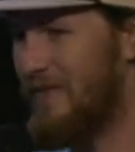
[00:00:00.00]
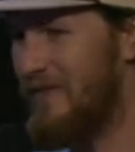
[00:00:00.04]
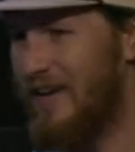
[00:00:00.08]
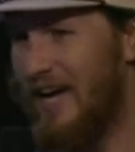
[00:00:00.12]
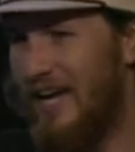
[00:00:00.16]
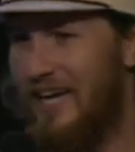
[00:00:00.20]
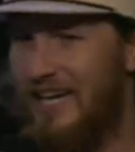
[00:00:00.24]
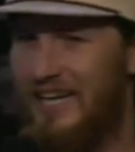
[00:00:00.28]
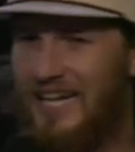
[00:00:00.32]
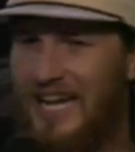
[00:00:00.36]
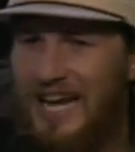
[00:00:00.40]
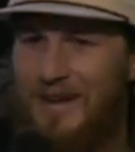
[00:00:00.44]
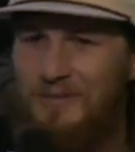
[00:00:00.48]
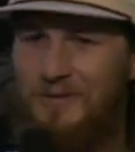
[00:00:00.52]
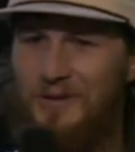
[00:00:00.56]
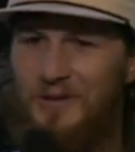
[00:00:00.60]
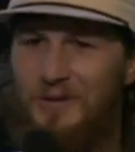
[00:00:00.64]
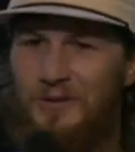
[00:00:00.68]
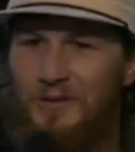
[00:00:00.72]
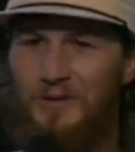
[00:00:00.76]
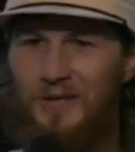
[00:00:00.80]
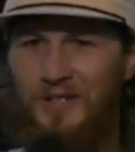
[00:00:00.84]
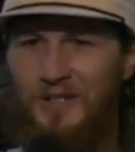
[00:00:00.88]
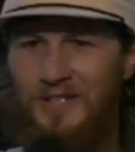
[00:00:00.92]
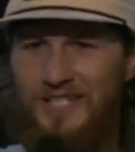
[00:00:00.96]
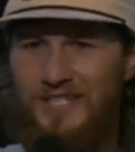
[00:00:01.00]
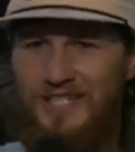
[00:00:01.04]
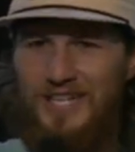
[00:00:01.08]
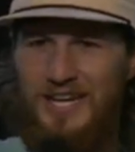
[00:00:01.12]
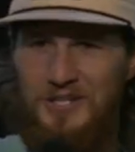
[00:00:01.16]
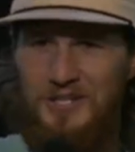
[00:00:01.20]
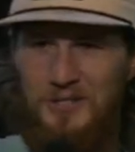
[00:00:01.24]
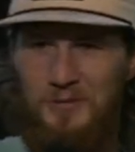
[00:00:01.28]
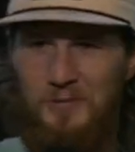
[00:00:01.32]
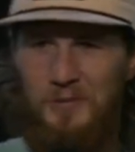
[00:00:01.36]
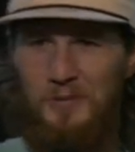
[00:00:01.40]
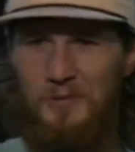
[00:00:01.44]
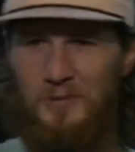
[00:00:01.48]
And we've kind of came to the
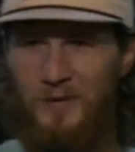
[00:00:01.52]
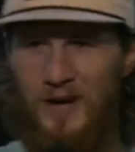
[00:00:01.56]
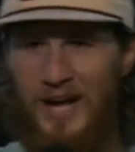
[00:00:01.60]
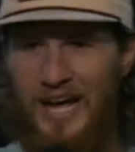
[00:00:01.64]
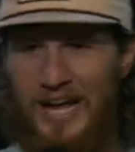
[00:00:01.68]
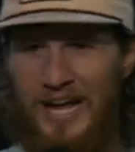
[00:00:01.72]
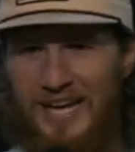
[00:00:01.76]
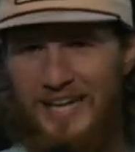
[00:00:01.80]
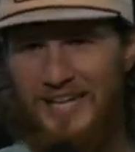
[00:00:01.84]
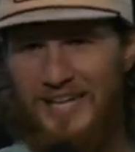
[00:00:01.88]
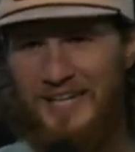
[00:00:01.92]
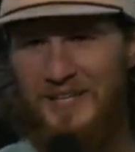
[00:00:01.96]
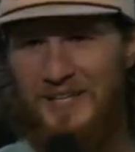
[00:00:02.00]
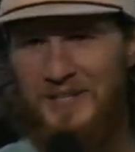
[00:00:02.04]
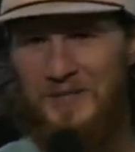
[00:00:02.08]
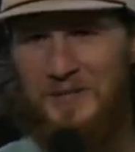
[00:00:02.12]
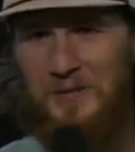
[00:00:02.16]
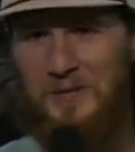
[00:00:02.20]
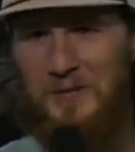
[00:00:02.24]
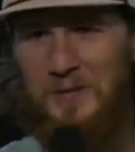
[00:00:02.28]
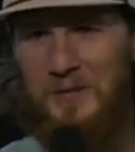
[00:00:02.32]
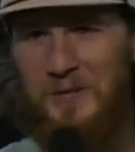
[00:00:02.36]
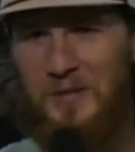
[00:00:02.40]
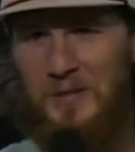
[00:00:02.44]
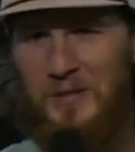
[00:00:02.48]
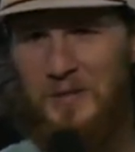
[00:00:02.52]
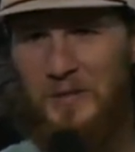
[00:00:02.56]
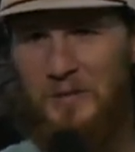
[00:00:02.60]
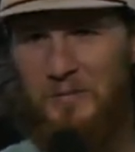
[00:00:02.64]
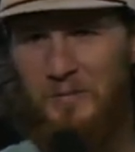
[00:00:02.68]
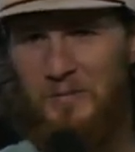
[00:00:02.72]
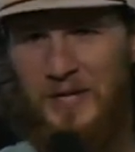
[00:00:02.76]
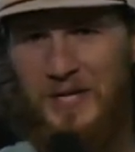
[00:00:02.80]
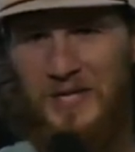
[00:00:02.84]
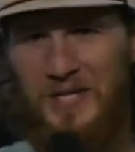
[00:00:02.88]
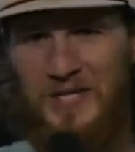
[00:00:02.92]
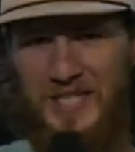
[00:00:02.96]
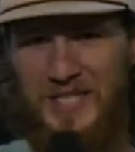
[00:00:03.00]
realization we're right. Yeah.
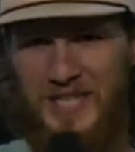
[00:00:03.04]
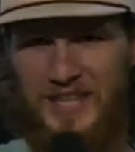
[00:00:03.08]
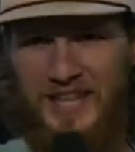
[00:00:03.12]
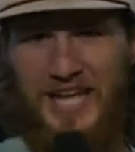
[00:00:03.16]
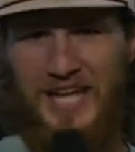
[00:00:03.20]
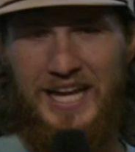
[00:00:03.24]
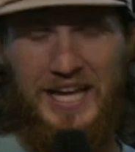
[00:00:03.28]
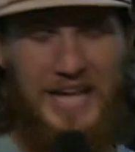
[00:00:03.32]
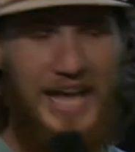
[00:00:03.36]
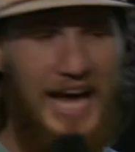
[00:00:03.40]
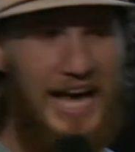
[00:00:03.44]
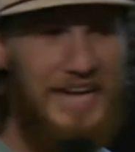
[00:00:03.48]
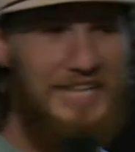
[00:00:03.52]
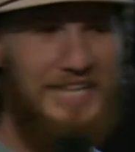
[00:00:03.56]
But here's the thing